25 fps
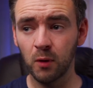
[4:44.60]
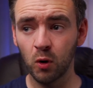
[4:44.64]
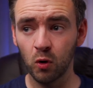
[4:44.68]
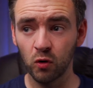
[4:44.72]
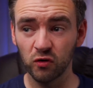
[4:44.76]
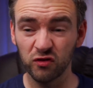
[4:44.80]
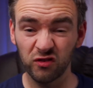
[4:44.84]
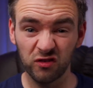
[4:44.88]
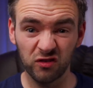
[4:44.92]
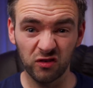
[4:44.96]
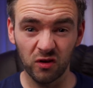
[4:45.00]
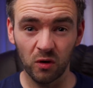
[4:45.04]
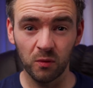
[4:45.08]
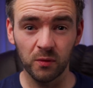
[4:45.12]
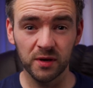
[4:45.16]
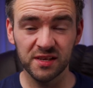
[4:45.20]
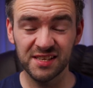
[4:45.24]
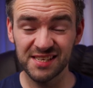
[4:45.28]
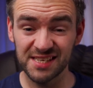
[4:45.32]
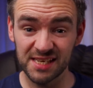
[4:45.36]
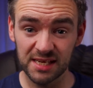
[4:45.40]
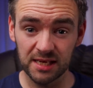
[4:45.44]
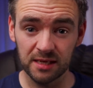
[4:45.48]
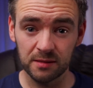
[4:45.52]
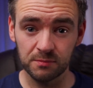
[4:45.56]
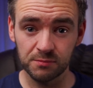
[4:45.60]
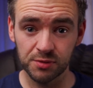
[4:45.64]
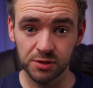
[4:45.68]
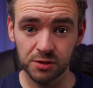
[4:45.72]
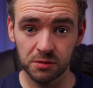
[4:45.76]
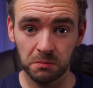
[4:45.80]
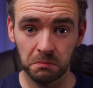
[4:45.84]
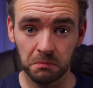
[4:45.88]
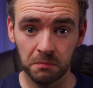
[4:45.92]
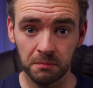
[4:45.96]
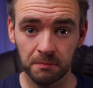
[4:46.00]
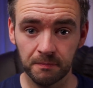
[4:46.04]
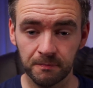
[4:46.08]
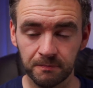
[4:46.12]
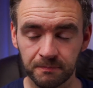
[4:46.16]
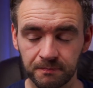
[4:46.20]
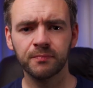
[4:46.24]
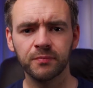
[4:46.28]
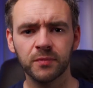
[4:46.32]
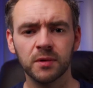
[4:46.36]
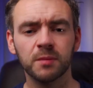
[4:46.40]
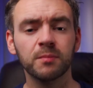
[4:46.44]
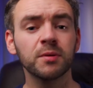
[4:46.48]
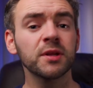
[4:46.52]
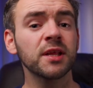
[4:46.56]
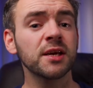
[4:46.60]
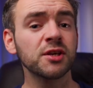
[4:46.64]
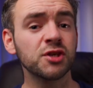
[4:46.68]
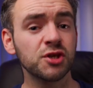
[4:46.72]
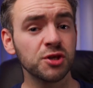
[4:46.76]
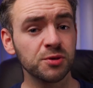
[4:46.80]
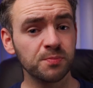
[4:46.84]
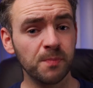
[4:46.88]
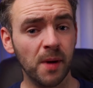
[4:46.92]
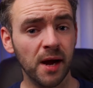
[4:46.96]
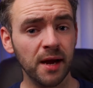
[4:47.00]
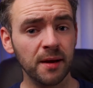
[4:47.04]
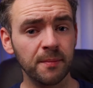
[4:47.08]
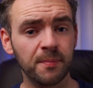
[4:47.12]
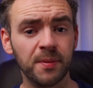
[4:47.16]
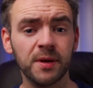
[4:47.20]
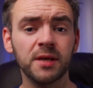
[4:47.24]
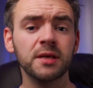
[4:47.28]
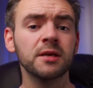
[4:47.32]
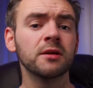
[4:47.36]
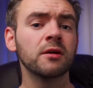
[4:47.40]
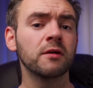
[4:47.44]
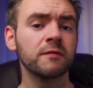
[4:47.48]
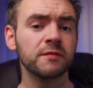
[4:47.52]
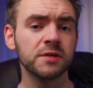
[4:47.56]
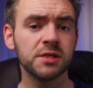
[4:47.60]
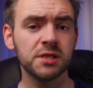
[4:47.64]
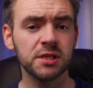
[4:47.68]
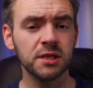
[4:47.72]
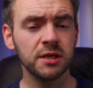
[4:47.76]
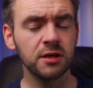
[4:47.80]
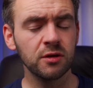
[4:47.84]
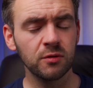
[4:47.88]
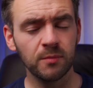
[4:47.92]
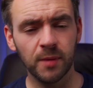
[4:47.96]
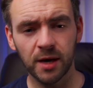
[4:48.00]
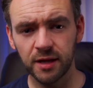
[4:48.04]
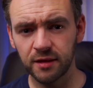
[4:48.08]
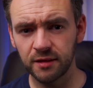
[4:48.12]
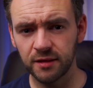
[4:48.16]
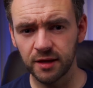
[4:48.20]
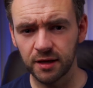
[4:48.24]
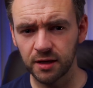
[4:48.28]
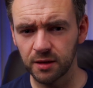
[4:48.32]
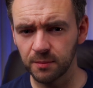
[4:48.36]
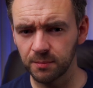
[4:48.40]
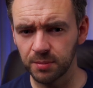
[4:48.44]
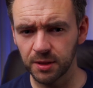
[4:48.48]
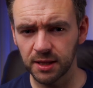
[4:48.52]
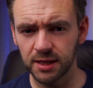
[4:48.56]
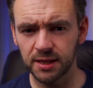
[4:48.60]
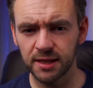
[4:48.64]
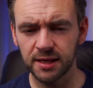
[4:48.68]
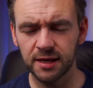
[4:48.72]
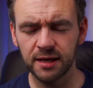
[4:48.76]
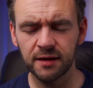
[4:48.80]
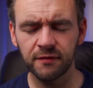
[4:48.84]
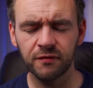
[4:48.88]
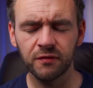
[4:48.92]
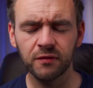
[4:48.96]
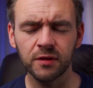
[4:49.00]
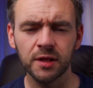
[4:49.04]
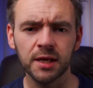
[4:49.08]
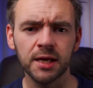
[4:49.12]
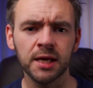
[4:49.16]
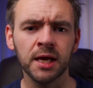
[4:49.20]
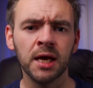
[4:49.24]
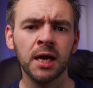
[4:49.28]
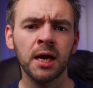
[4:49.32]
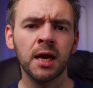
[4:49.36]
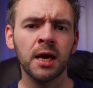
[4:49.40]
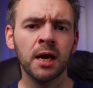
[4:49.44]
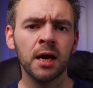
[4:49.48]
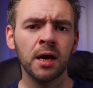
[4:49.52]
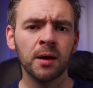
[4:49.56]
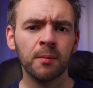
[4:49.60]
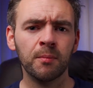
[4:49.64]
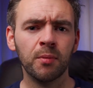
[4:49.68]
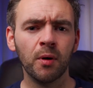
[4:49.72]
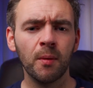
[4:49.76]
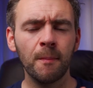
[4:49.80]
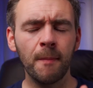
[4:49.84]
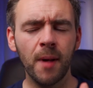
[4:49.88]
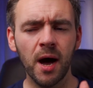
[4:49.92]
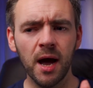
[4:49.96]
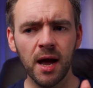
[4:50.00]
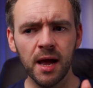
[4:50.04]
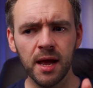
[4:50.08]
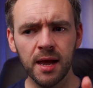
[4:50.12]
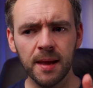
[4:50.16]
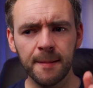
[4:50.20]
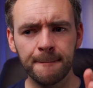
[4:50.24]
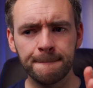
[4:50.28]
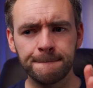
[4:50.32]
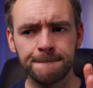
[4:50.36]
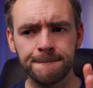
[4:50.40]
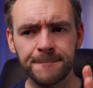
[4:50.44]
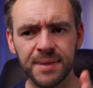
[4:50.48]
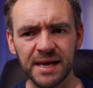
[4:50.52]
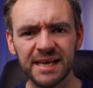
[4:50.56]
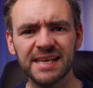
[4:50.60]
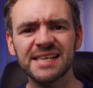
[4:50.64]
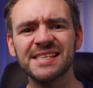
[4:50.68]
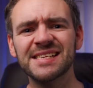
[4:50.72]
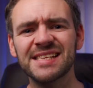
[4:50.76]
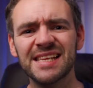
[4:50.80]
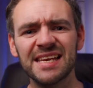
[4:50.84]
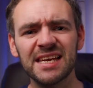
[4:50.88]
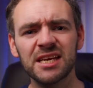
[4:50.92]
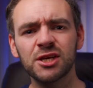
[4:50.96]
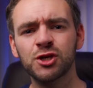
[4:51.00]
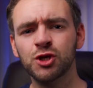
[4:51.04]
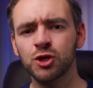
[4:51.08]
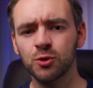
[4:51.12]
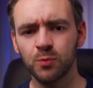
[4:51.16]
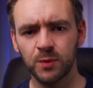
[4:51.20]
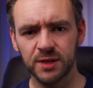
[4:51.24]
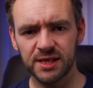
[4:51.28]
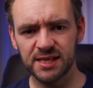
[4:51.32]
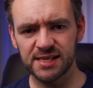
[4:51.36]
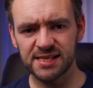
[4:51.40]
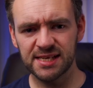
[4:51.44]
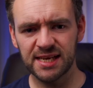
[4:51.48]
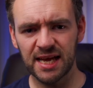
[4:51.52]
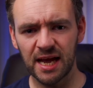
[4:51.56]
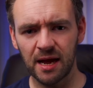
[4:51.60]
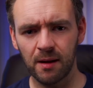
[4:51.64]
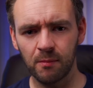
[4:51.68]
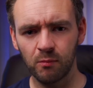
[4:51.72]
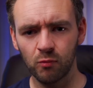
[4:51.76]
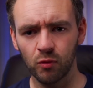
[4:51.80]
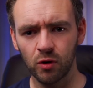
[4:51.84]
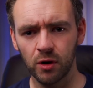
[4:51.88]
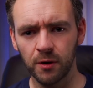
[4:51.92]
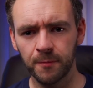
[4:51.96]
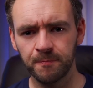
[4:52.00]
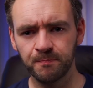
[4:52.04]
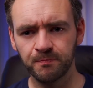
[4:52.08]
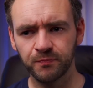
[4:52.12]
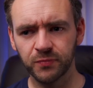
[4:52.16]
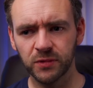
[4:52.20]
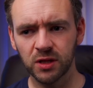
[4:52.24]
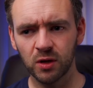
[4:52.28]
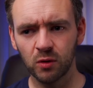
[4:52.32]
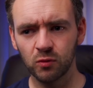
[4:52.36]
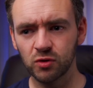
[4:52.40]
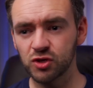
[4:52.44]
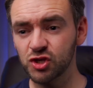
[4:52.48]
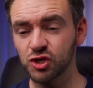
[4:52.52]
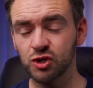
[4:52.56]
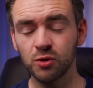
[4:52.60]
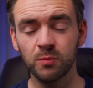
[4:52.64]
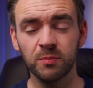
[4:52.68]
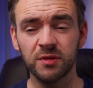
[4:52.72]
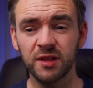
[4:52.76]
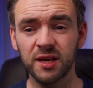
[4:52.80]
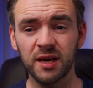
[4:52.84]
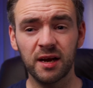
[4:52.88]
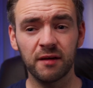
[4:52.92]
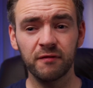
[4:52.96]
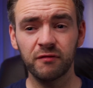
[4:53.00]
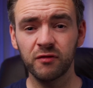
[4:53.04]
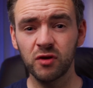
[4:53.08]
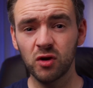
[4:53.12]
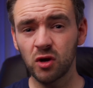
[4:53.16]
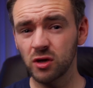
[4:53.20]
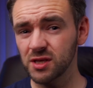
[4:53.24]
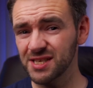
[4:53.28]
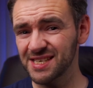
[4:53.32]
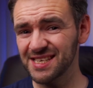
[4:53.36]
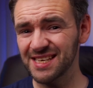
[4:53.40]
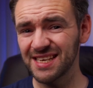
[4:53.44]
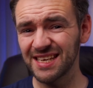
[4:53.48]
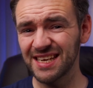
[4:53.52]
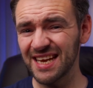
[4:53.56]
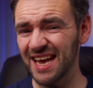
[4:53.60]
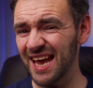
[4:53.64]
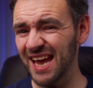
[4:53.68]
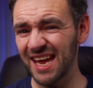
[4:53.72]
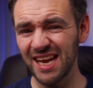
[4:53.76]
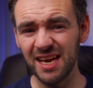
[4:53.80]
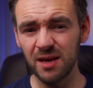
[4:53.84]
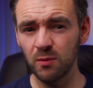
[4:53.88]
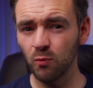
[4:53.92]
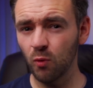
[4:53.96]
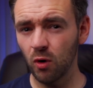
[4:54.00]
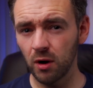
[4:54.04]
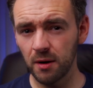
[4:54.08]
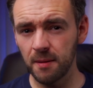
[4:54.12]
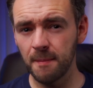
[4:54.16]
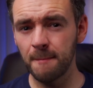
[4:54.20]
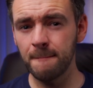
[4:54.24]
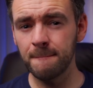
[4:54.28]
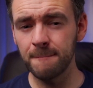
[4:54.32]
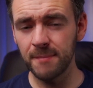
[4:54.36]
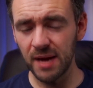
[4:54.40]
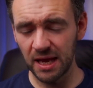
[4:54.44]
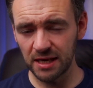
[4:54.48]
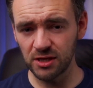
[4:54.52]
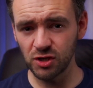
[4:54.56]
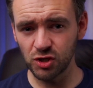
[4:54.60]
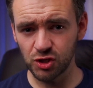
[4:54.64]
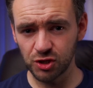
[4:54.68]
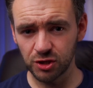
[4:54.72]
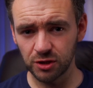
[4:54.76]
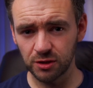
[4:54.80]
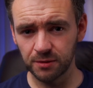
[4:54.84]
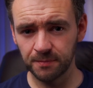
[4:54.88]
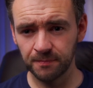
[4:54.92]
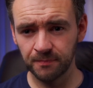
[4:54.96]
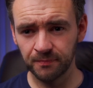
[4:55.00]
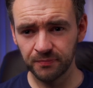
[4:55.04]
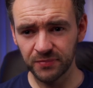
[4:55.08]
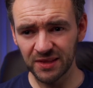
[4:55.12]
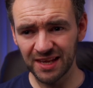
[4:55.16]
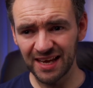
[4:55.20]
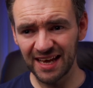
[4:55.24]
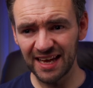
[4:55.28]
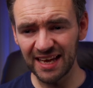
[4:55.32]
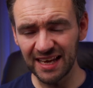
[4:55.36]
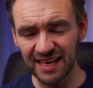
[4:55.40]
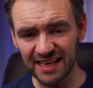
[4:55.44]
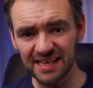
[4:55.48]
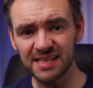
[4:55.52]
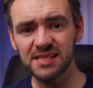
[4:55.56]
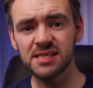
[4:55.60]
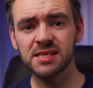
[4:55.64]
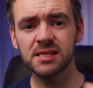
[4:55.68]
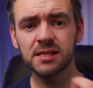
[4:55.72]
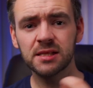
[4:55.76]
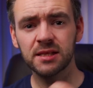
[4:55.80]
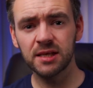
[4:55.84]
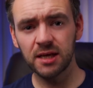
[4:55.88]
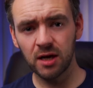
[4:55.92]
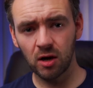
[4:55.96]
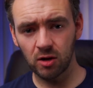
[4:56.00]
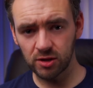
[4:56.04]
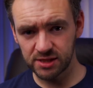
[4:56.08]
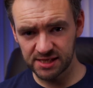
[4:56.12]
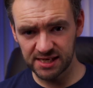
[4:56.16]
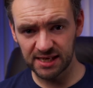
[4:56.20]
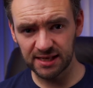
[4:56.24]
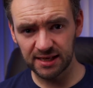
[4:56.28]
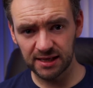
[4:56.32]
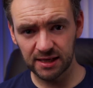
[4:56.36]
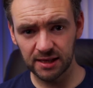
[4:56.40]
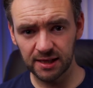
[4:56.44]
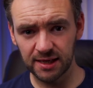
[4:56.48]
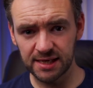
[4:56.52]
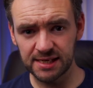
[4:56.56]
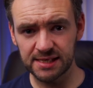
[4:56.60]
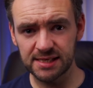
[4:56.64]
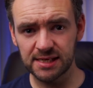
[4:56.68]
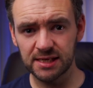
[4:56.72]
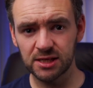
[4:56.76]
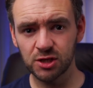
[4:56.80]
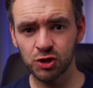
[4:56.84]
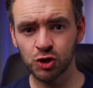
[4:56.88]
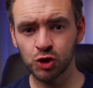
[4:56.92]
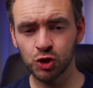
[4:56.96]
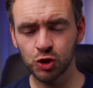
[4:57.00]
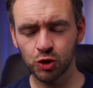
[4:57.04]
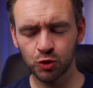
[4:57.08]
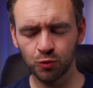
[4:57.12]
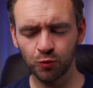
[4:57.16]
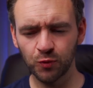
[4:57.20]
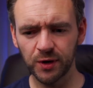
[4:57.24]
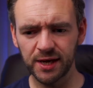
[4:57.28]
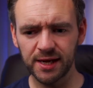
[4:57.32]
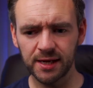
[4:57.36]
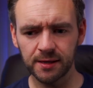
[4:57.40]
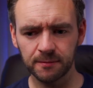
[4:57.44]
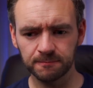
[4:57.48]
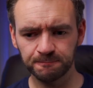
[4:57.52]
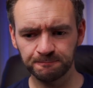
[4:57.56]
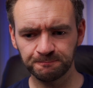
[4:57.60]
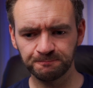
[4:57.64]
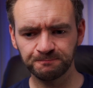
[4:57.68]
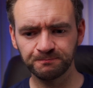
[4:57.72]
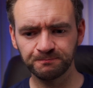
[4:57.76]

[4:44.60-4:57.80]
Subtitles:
or so it seems. But that's just my opinion. Obviously, you might think completely differently. But my biggest issue with this camera, which is something I've not seen anyone mention, is the articulating screen.